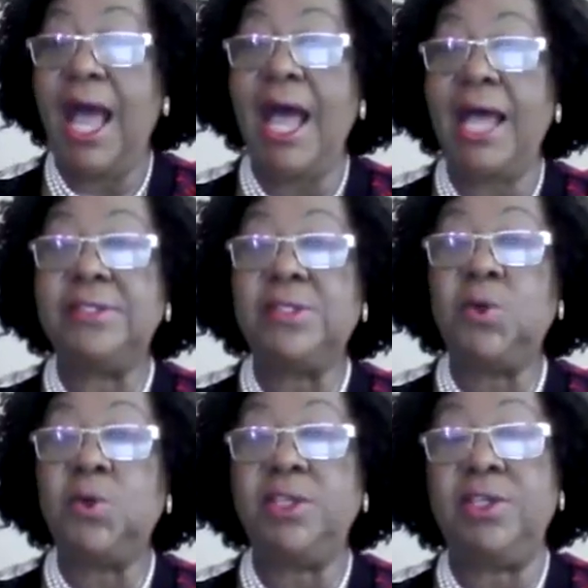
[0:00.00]
And
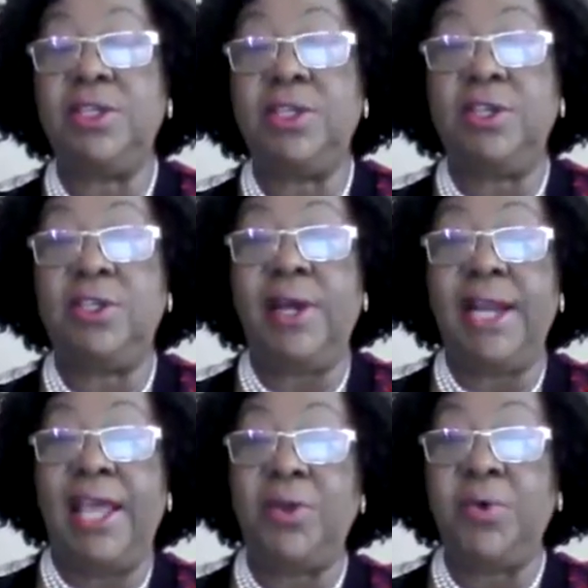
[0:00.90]
so you and
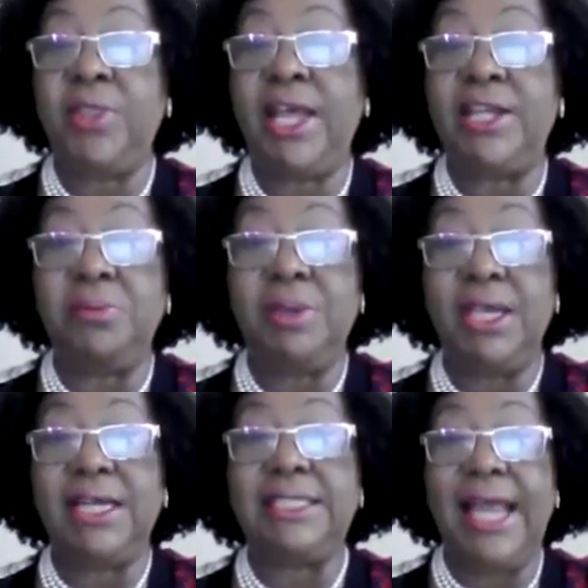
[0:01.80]
I know that
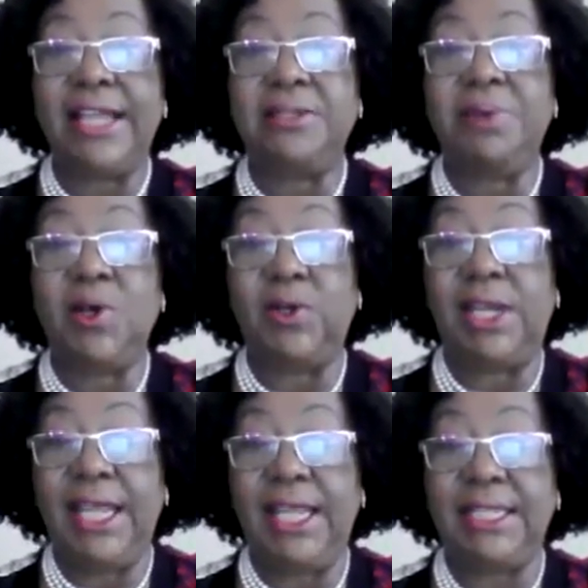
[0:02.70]
Jamaicans like to be out
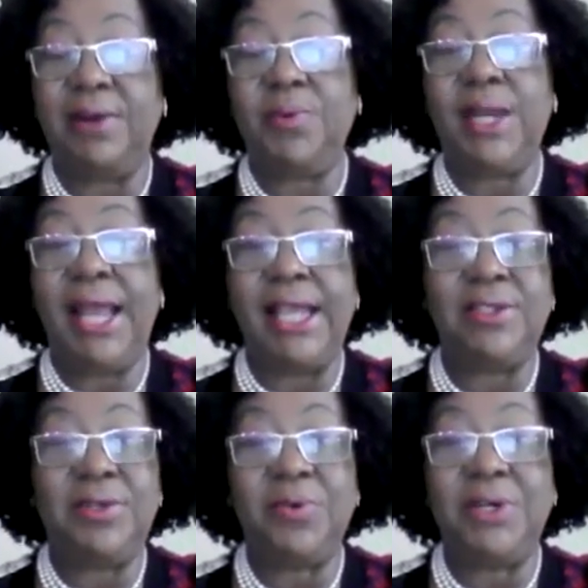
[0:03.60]
late, and we like
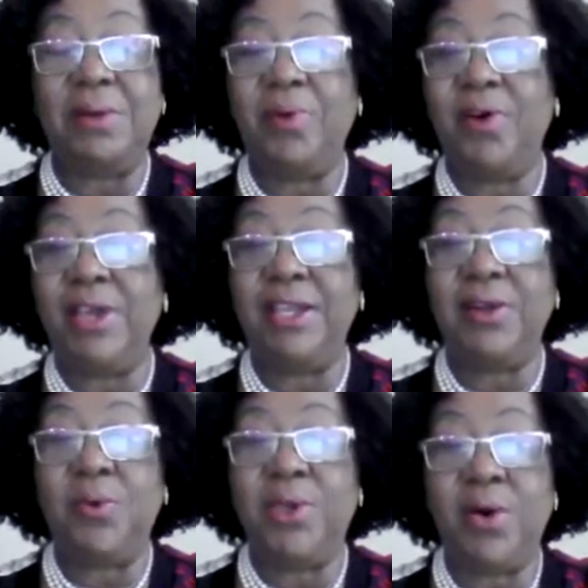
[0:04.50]
to know that, boy,
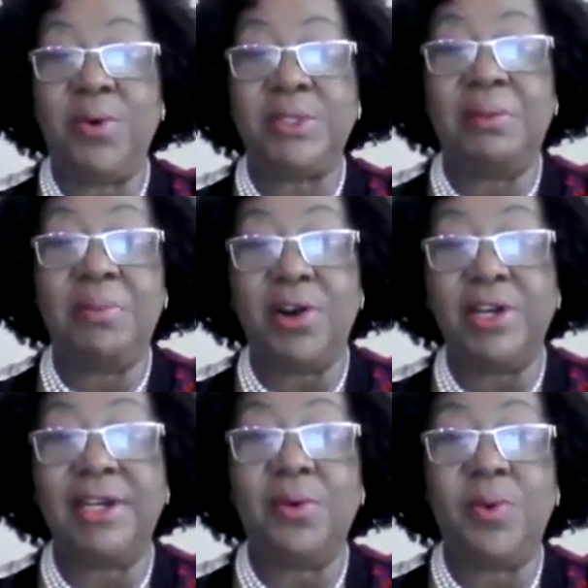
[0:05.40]
wee hours in the
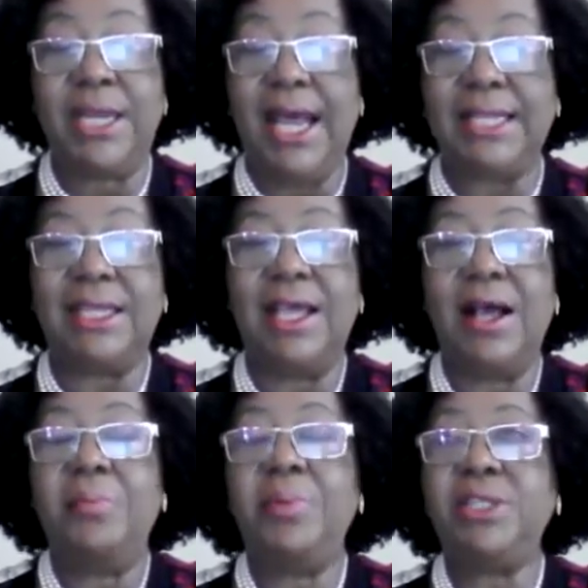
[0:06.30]
morning and we that.
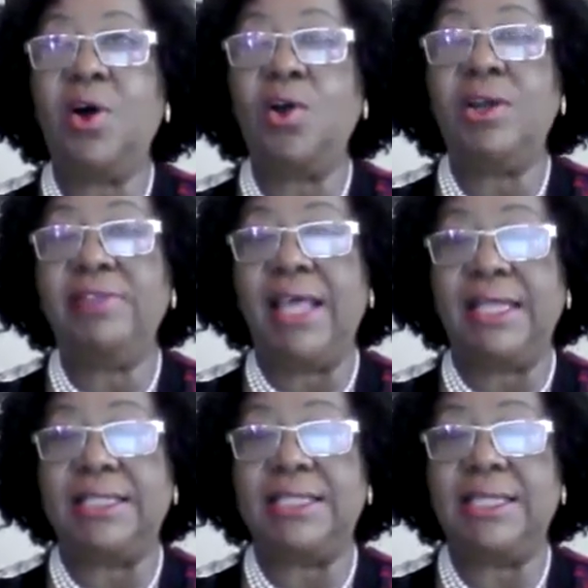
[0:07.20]
But all of
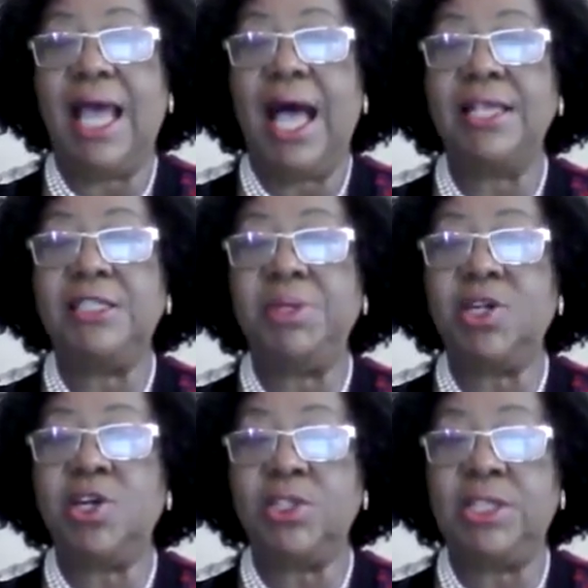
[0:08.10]
that has been
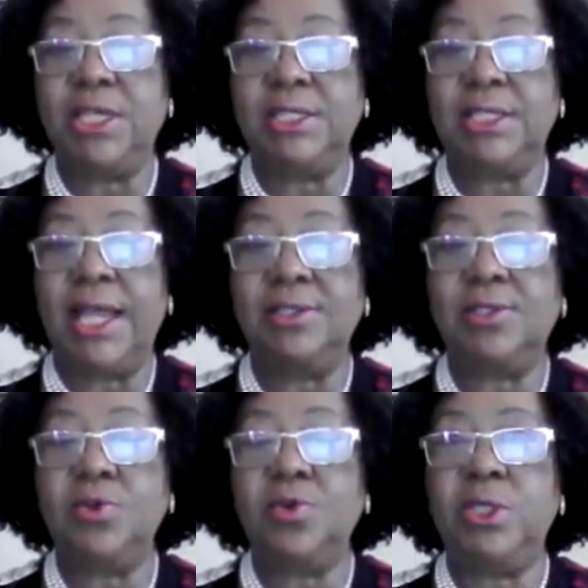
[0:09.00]
curtailed. And
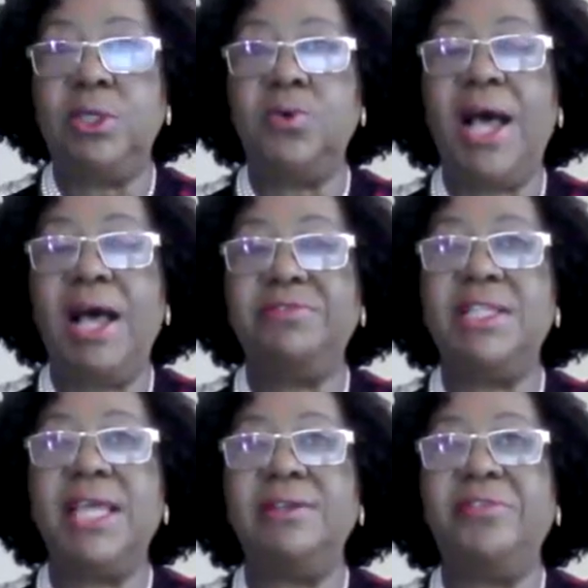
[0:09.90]
so you have to
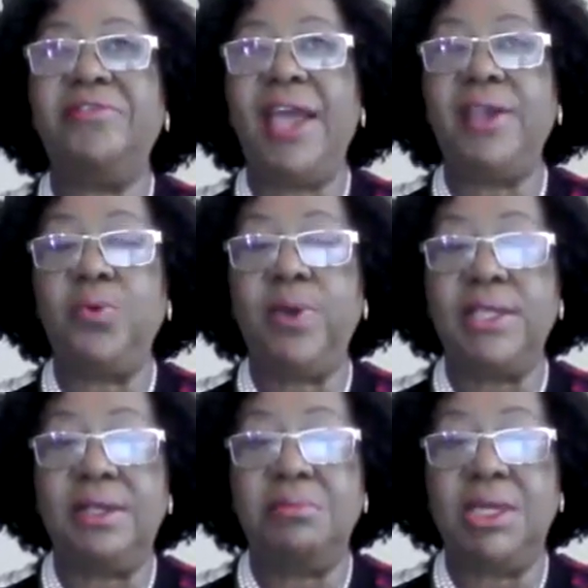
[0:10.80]
then find
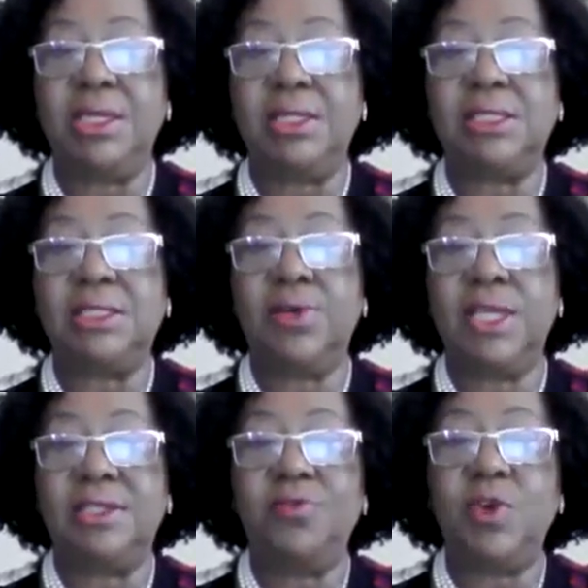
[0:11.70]
ways and means,
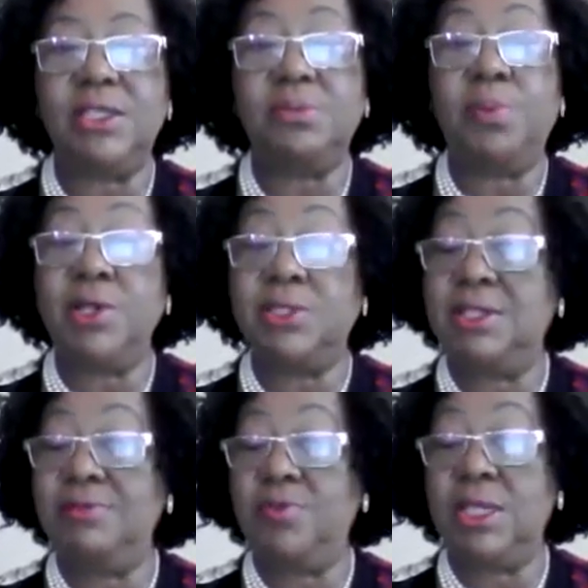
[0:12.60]
creative ways,
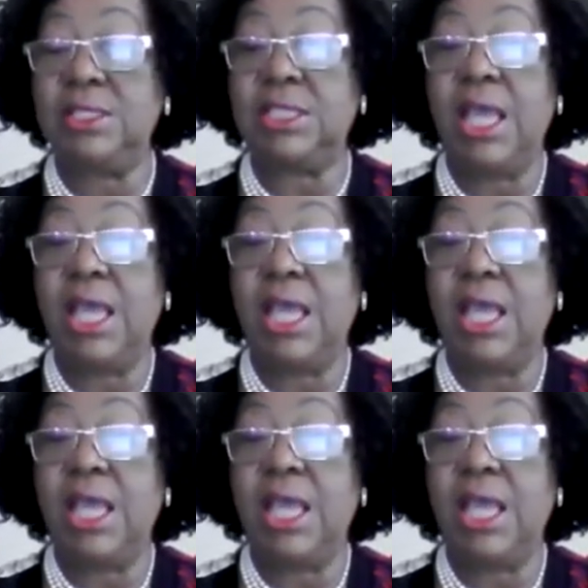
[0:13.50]
positive ways.